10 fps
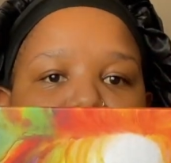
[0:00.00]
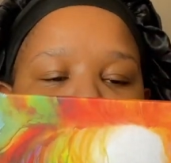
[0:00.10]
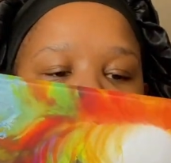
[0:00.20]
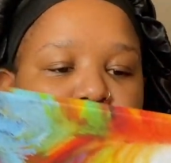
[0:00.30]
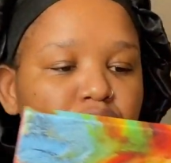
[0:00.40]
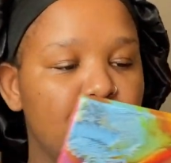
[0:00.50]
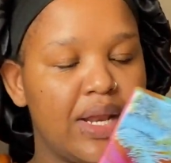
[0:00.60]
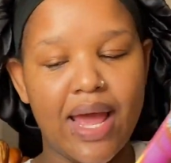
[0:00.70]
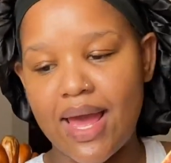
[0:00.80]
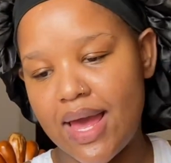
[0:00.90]
Yes, it
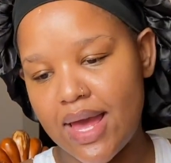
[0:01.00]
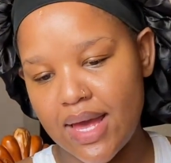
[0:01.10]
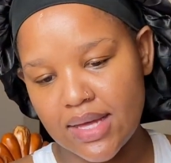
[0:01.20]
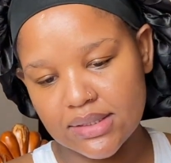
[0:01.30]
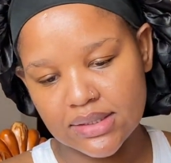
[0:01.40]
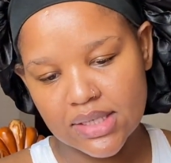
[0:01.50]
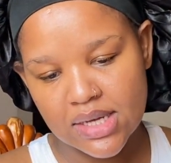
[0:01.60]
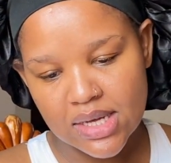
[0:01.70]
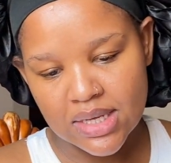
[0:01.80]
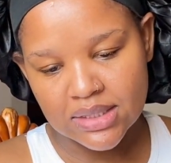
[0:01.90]
has
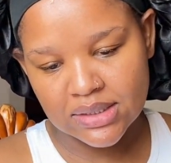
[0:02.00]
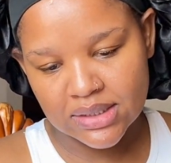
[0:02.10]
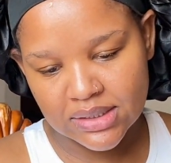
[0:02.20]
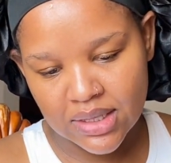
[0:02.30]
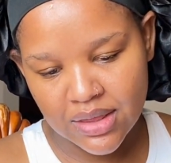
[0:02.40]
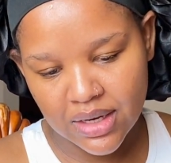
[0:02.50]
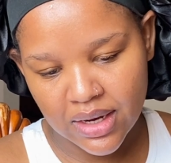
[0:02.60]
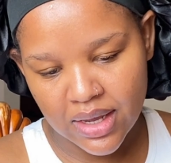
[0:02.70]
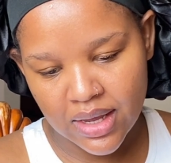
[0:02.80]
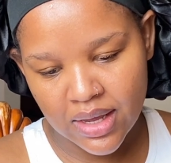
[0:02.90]

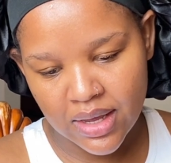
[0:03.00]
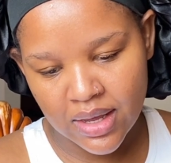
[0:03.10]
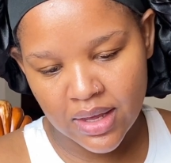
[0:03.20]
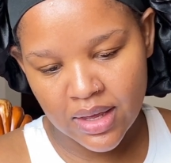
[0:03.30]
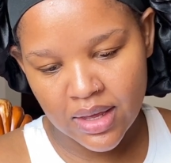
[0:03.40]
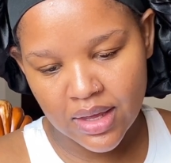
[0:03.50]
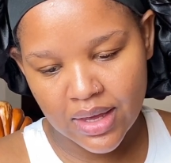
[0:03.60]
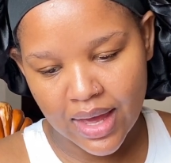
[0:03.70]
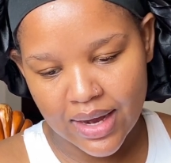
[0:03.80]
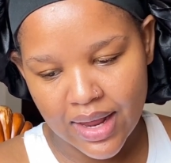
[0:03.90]
63
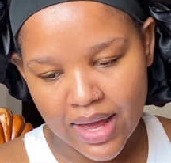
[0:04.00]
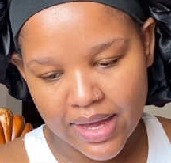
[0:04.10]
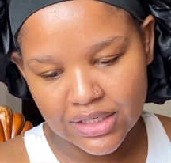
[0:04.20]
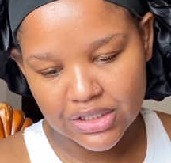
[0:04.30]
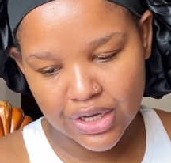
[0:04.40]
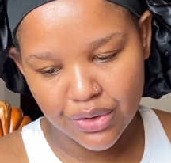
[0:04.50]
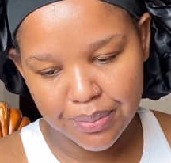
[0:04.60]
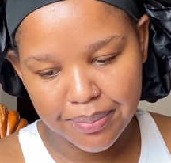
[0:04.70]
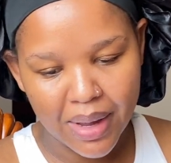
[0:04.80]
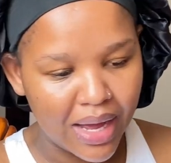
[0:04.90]
color eyeshadow
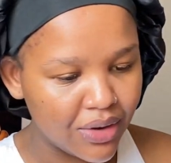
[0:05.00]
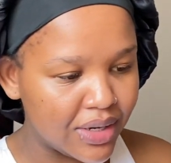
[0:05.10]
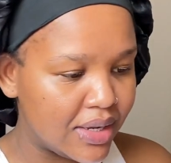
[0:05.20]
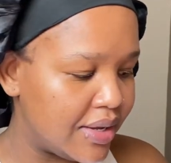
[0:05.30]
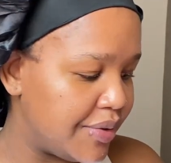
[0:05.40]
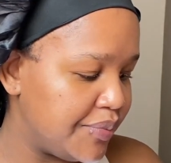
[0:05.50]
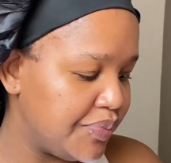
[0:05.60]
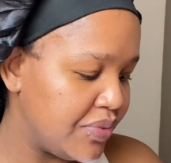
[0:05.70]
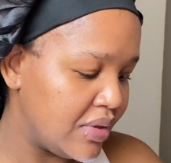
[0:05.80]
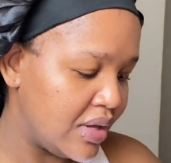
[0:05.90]
powder.
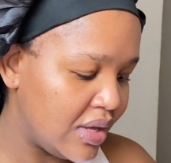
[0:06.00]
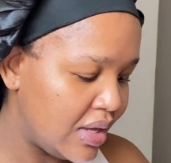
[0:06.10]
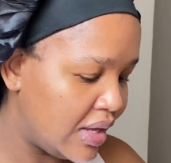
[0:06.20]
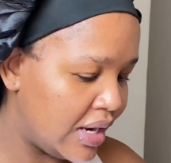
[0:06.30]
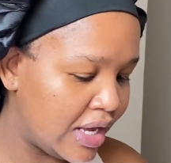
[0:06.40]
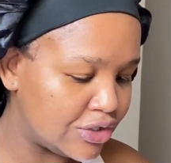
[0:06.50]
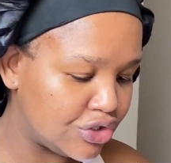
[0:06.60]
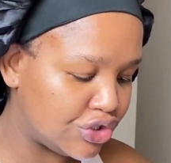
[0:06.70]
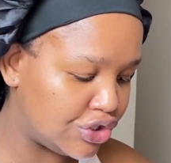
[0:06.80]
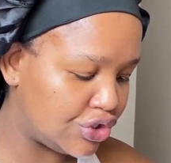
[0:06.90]
It has
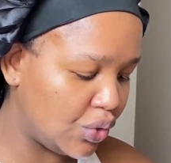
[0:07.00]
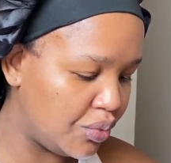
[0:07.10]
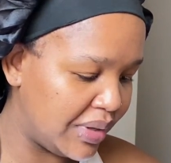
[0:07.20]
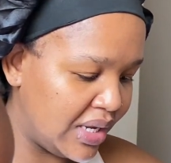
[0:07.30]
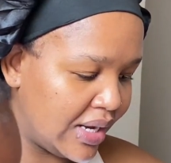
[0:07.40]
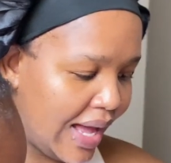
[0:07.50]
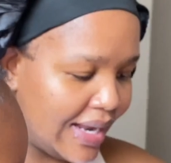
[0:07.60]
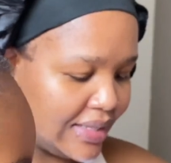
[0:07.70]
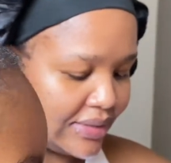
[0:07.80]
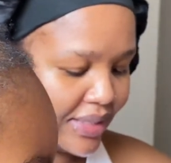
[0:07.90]
so many
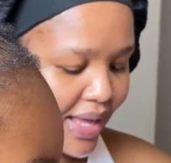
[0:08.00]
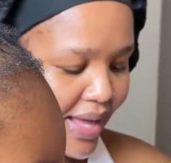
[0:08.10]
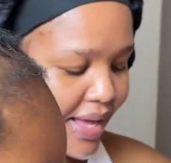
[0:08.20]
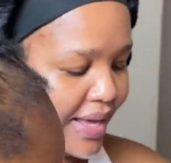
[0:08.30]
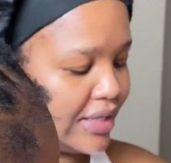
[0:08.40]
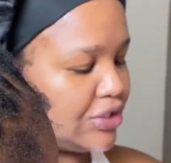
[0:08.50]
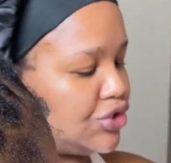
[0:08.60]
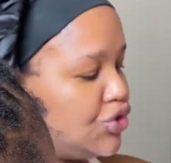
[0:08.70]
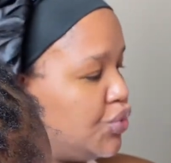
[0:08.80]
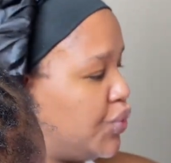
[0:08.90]
colors, guys.
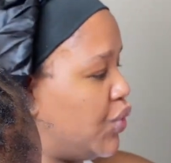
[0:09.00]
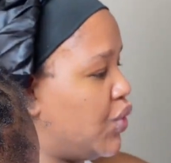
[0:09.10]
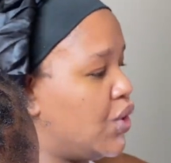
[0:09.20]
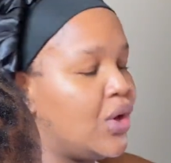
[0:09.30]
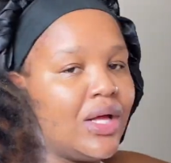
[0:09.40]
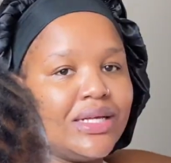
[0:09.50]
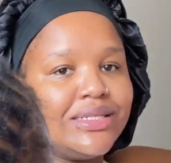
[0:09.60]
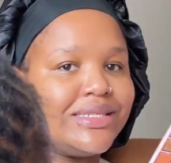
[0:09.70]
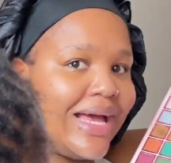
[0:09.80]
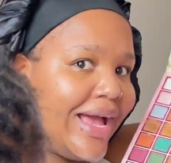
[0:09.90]
You will
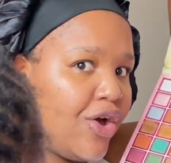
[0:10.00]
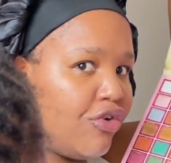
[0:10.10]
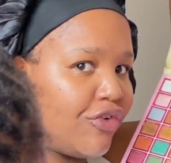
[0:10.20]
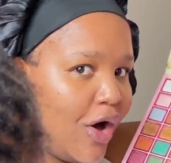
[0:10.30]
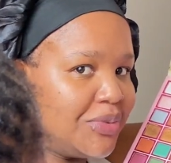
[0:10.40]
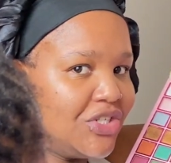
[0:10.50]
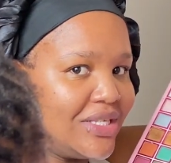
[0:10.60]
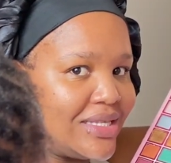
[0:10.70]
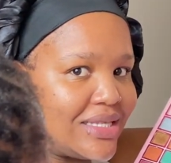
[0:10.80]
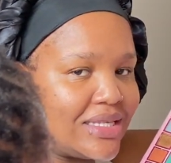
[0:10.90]
die of
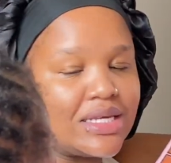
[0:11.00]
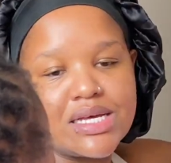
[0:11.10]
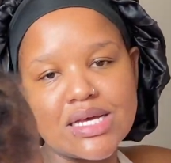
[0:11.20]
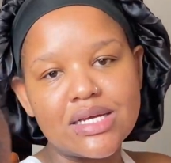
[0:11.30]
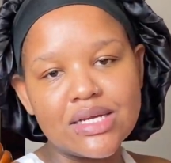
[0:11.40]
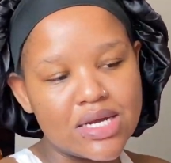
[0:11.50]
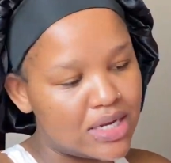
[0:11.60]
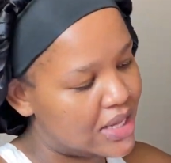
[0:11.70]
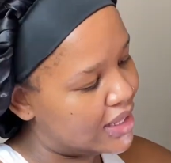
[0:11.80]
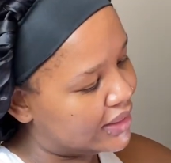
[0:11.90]
options.
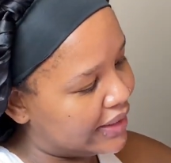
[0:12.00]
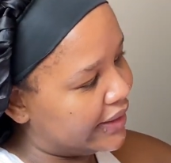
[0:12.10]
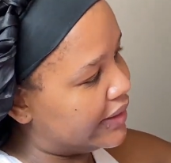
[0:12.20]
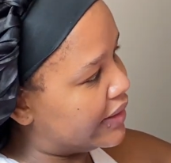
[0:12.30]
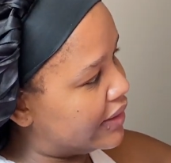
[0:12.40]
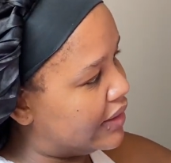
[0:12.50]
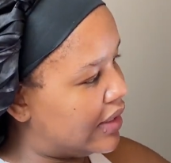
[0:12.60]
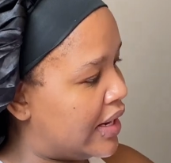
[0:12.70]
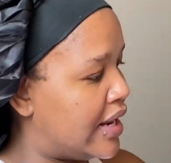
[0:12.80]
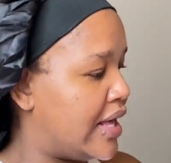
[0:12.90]
Like
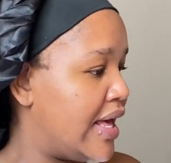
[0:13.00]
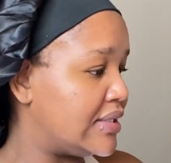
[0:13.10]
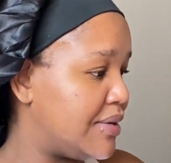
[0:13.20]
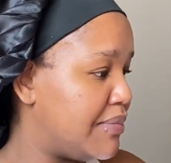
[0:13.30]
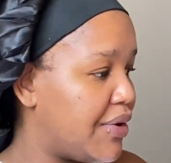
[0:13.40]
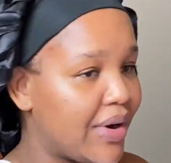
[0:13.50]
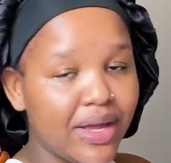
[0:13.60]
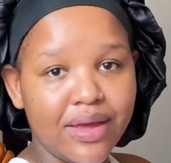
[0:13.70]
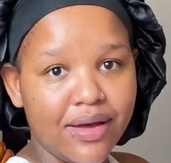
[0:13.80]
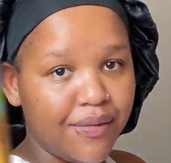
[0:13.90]
it, and it has a mirror
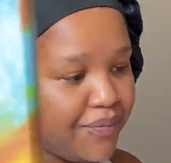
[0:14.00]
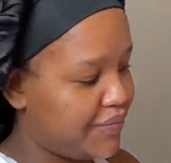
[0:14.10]
here.